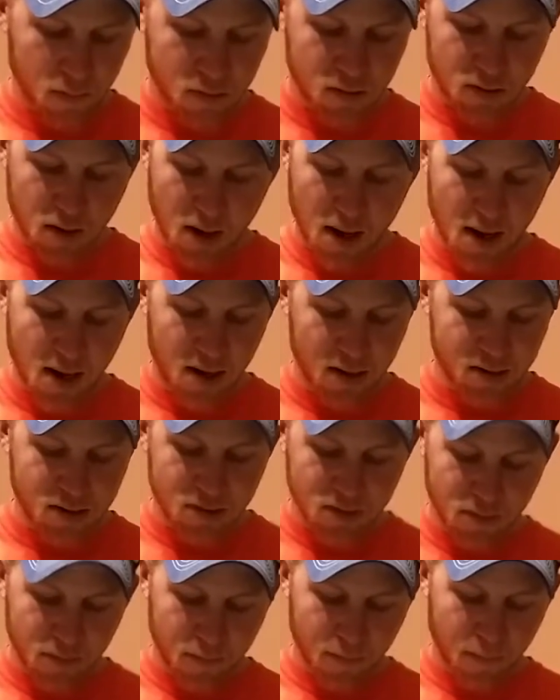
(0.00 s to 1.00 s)

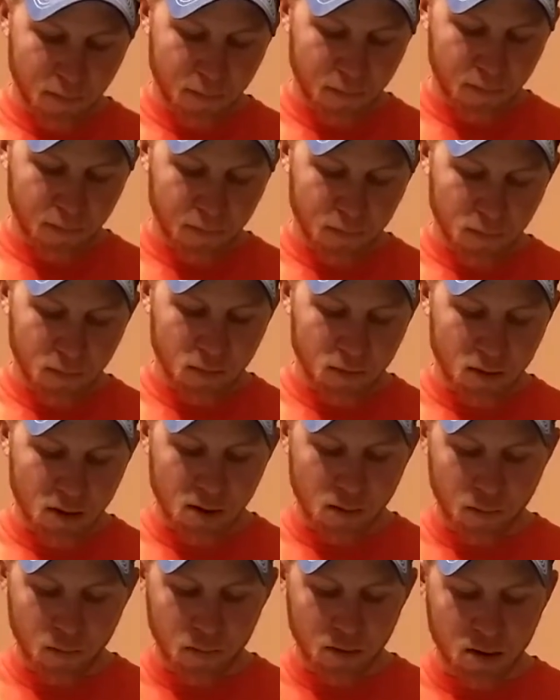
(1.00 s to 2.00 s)
slides,
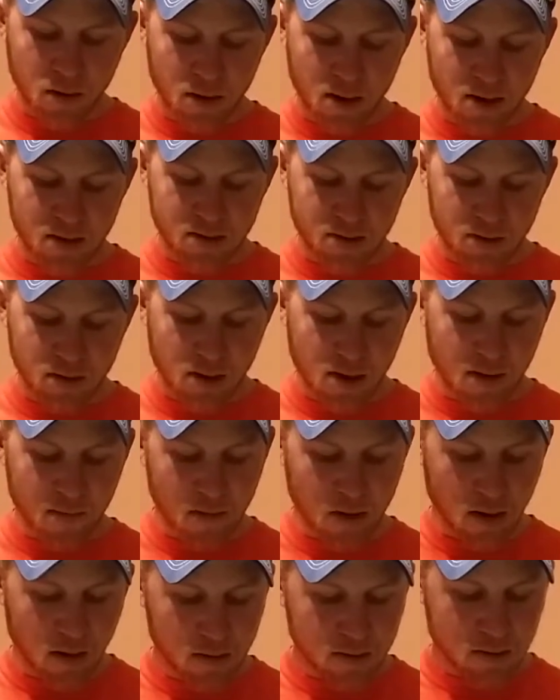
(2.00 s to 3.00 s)
that would be a nice thing to have.
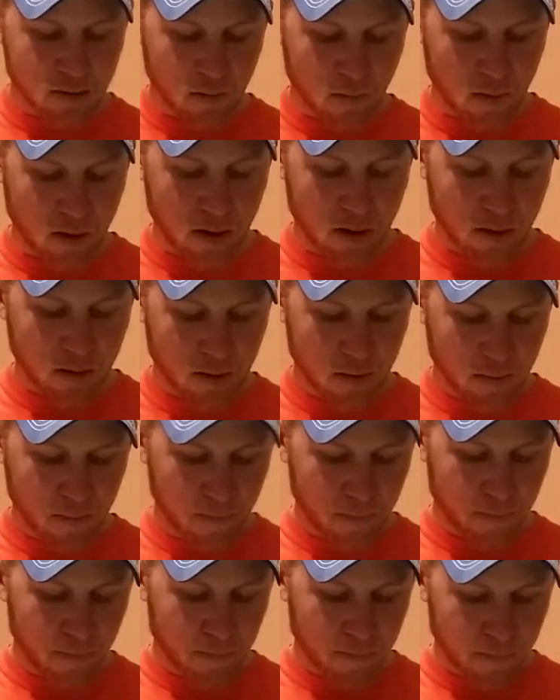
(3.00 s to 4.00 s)
They also make
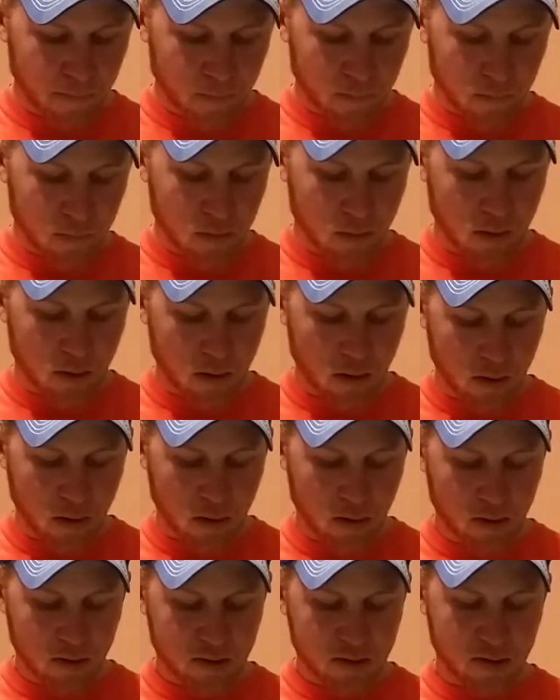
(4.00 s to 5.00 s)
the
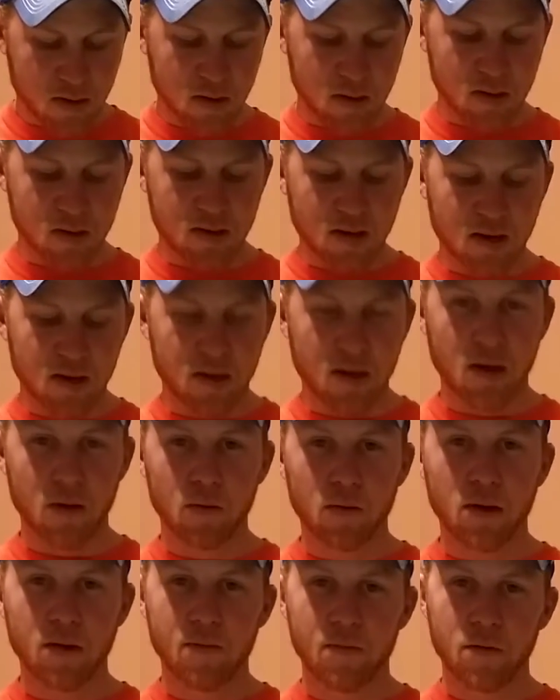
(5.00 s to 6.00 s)
extended
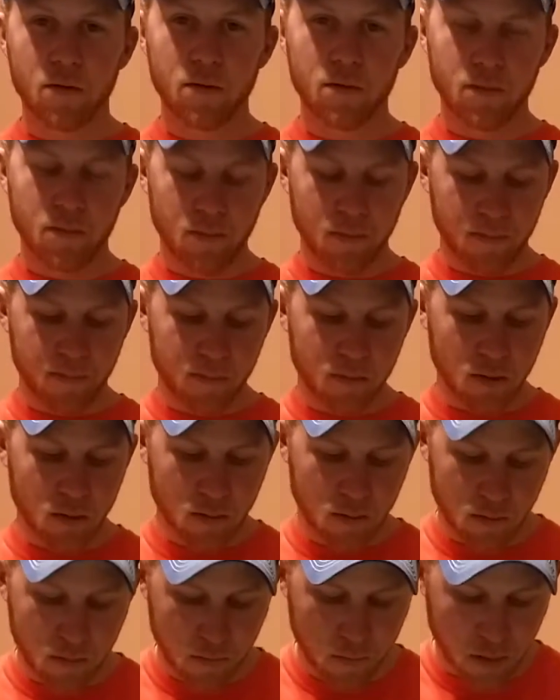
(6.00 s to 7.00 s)
takedown lever
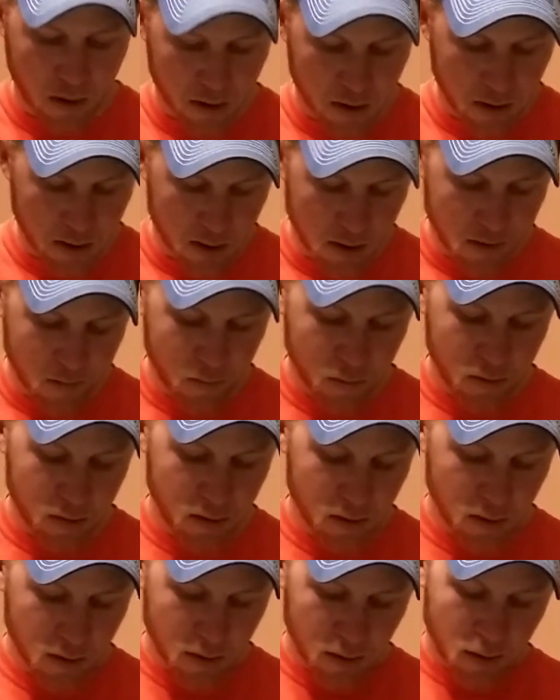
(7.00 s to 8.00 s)
to break it down
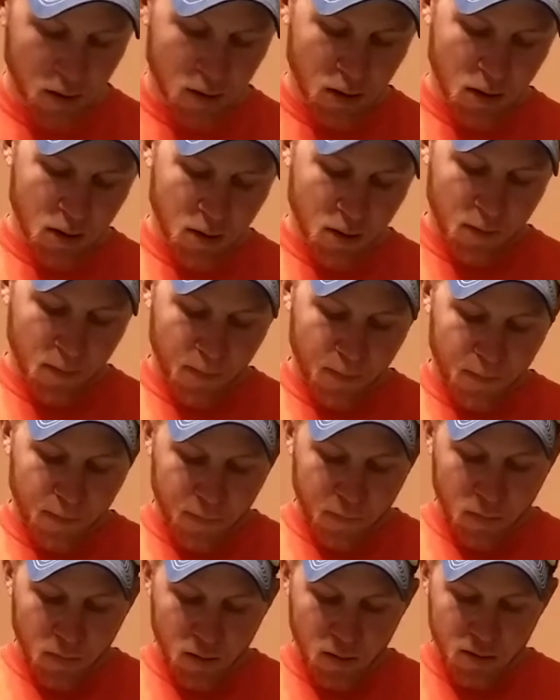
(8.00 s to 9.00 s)
with.
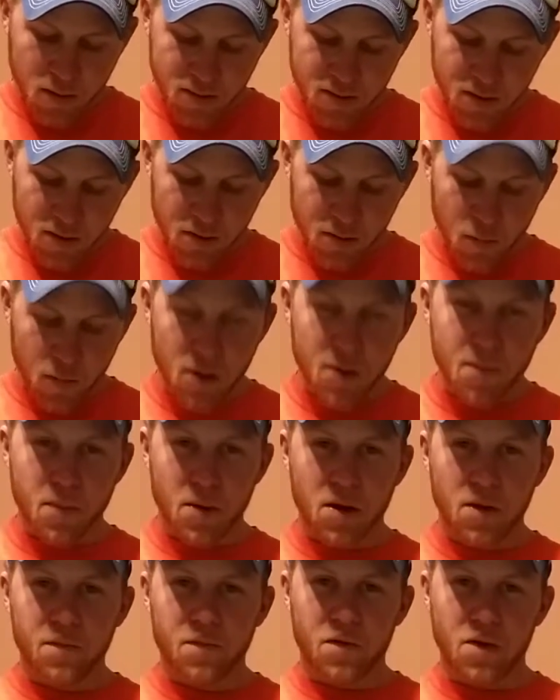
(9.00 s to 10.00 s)
This is a
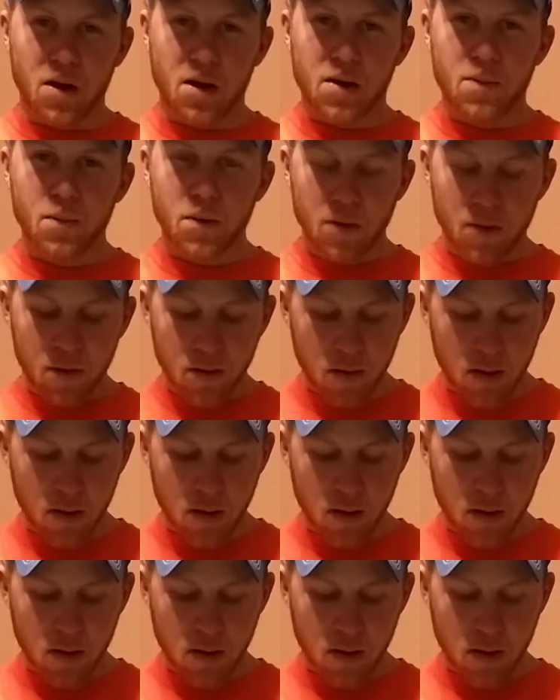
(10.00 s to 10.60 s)
3-pin frame.